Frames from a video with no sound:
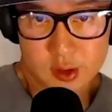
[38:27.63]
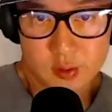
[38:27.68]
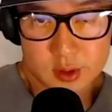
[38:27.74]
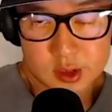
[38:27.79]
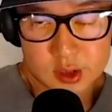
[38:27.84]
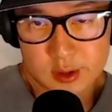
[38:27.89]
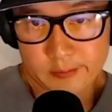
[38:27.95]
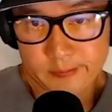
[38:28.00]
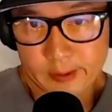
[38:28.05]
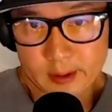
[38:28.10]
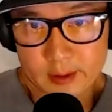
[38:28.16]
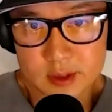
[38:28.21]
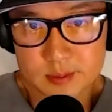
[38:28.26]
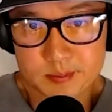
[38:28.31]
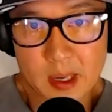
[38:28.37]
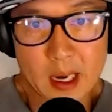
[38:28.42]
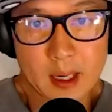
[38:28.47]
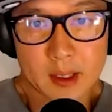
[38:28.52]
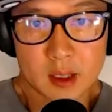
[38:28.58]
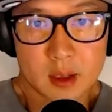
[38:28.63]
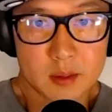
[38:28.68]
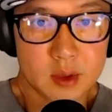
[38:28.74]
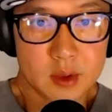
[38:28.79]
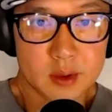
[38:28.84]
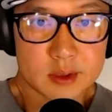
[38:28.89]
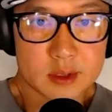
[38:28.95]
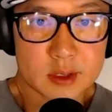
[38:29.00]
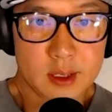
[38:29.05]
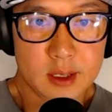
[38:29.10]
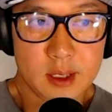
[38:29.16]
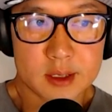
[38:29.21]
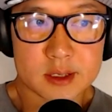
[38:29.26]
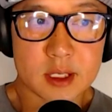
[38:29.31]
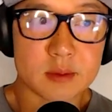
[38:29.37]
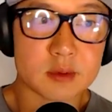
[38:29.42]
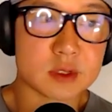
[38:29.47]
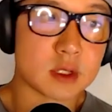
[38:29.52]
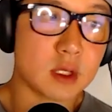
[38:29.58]
which if i was back in the military
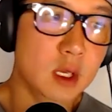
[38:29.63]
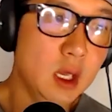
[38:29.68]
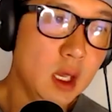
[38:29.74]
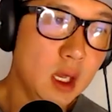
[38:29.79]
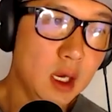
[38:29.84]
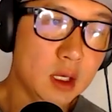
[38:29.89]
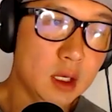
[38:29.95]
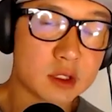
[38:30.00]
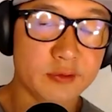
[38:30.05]
days i was i